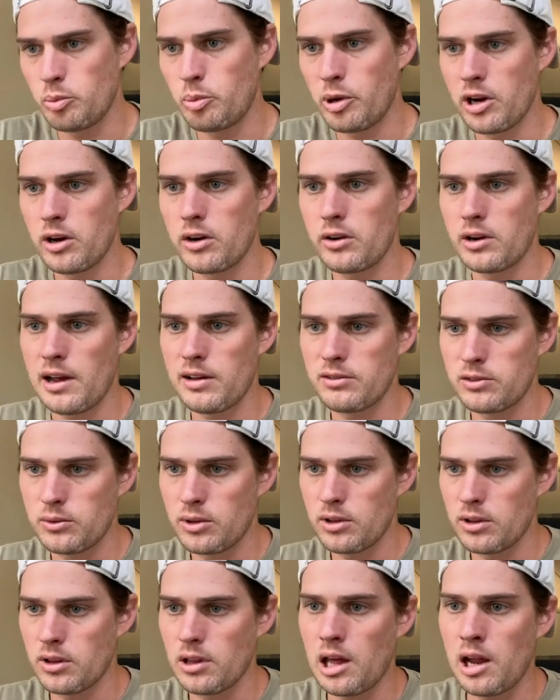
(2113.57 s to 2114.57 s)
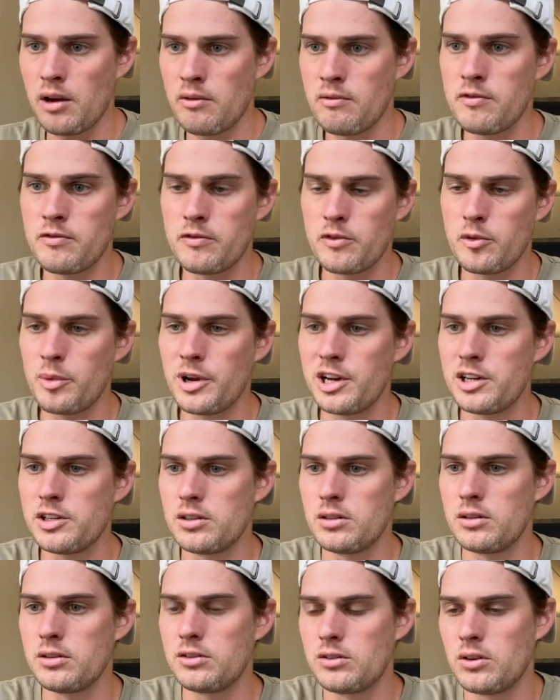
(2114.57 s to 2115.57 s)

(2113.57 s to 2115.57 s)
paragraphs with a lot of information.